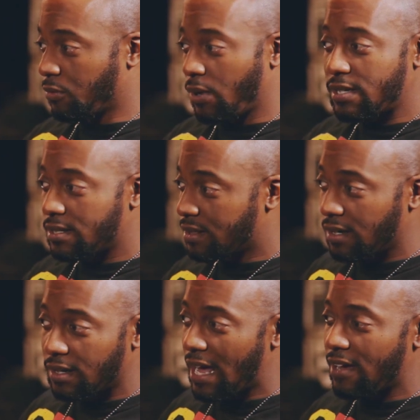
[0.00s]
rest of
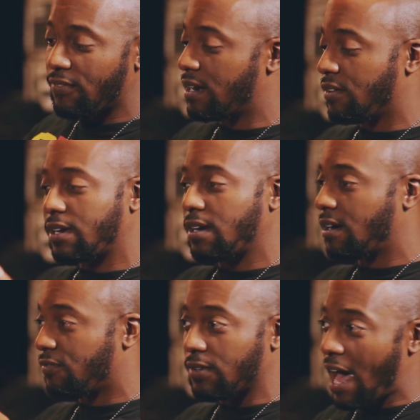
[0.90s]
Thug Life. I never
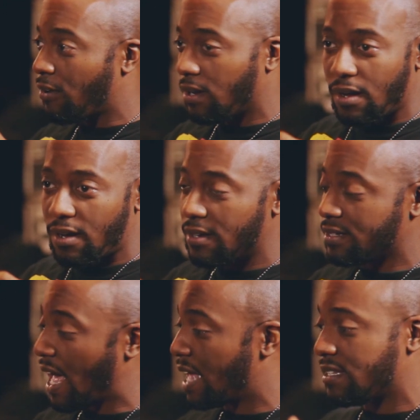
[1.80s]
cared for
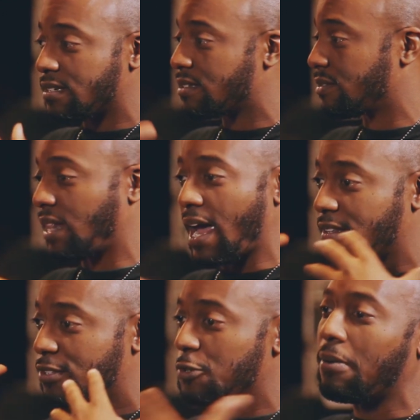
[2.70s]
Outlaws. I just
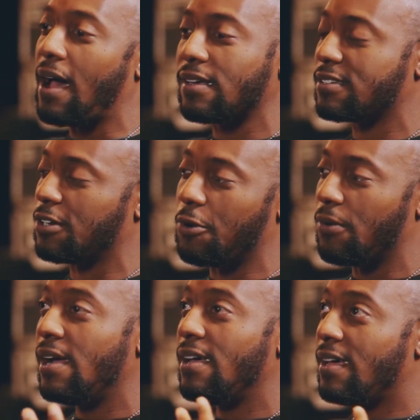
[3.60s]
like Tupac.
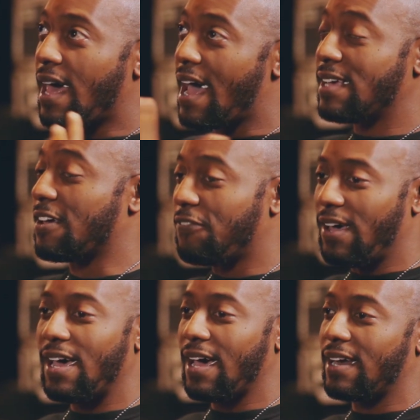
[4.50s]
So as a
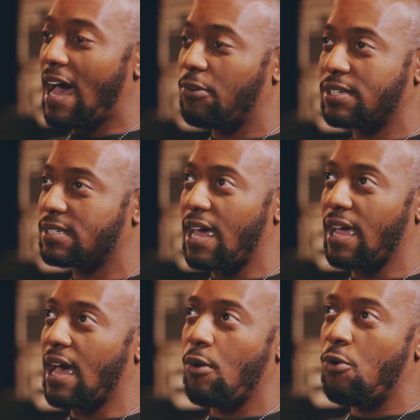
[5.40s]
fan, I was just
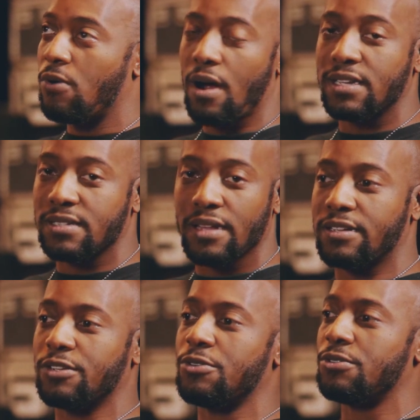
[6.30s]
like, who are these
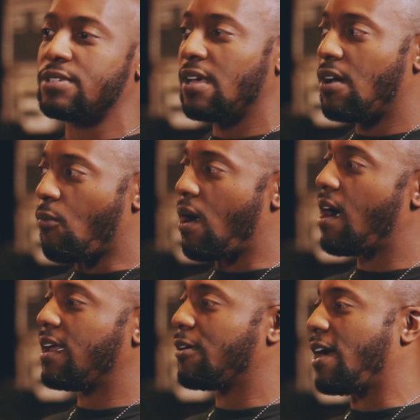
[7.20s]
other dudes?
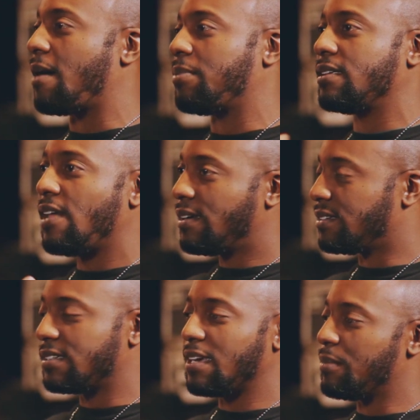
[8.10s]
Why are they rapping?
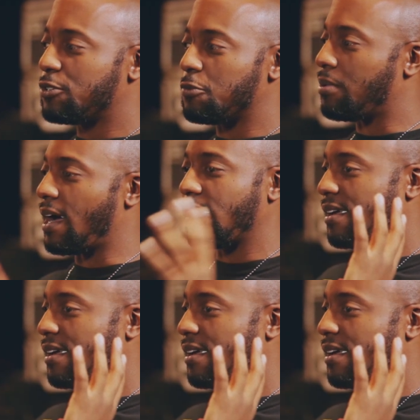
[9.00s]
Just give me Tupac.